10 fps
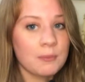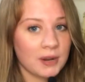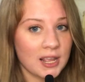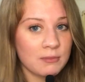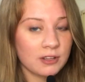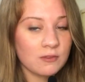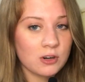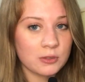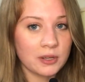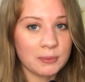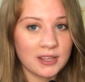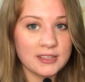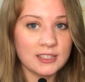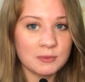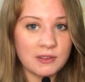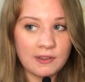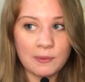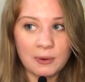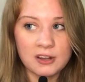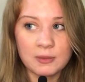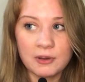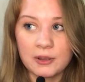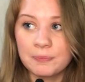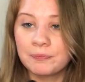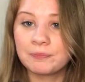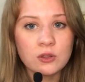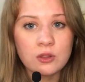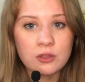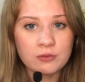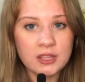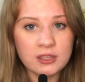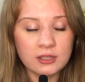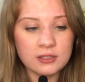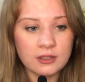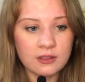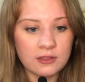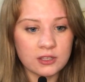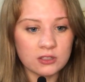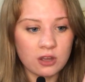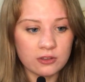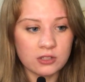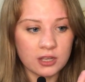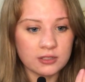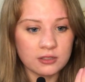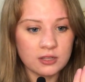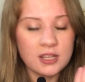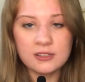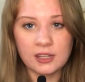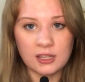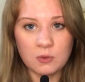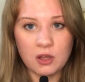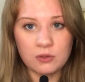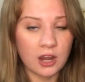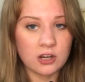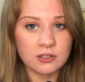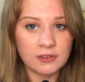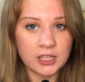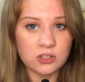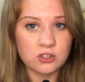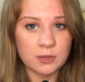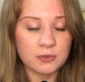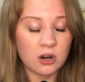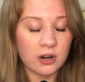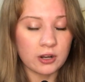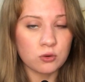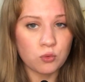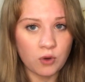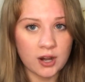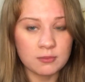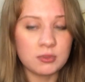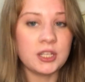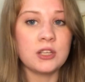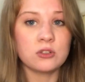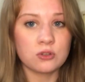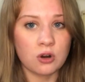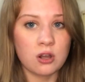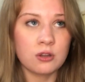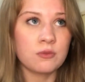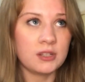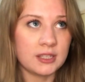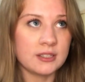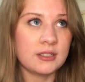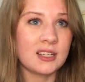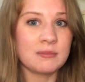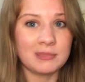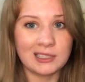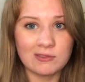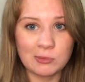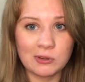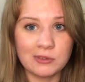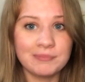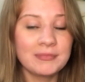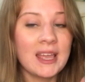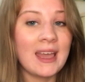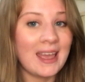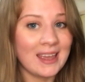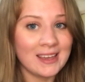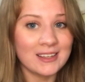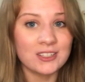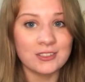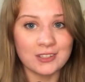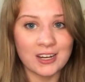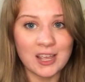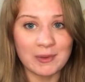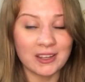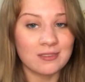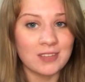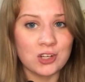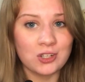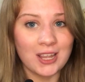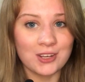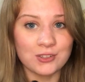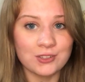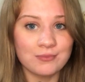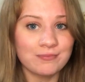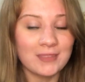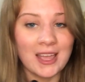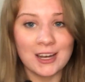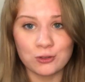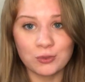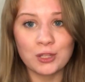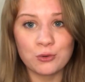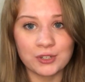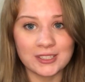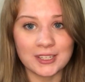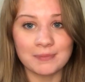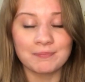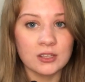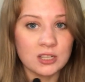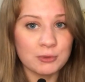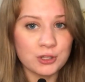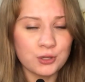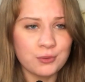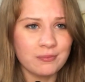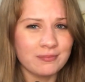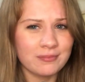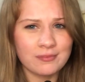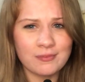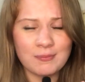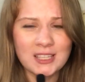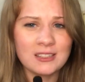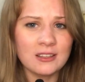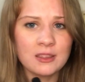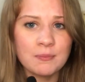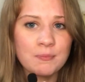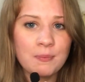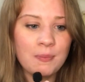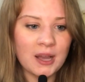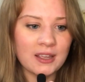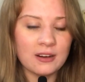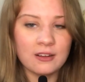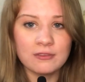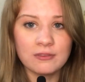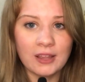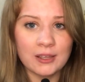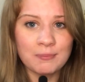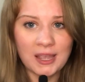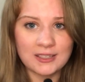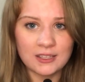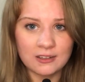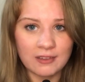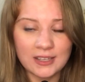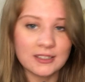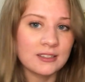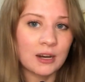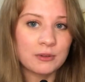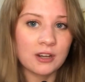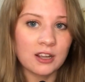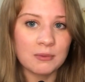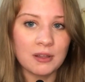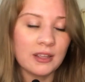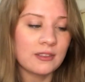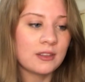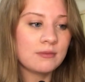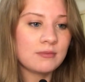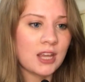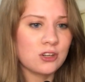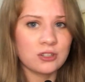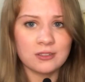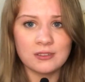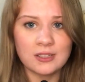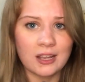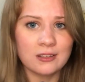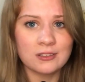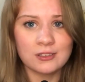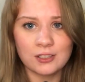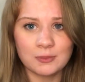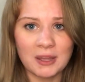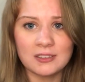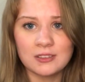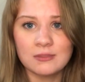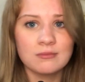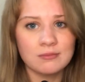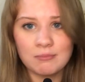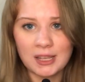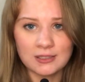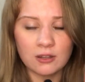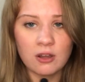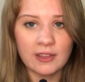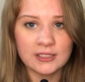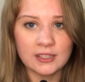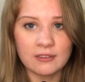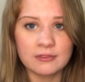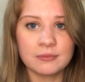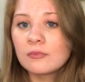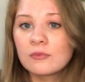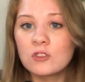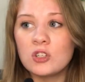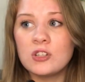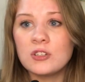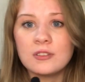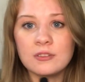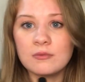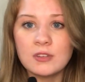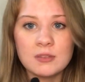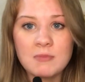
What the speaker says: but I am looking forward to it because that's my favorite part in the book. So the three things that this author does insanely well. Character relationships are incredibly strong, realistic, believable, and dynamic. They change, and it's really cool to see. Number two, basically the bucket of like pacing devices that I was talking about, like the tension, stakes, suspense, pacing, all that stuff. She just is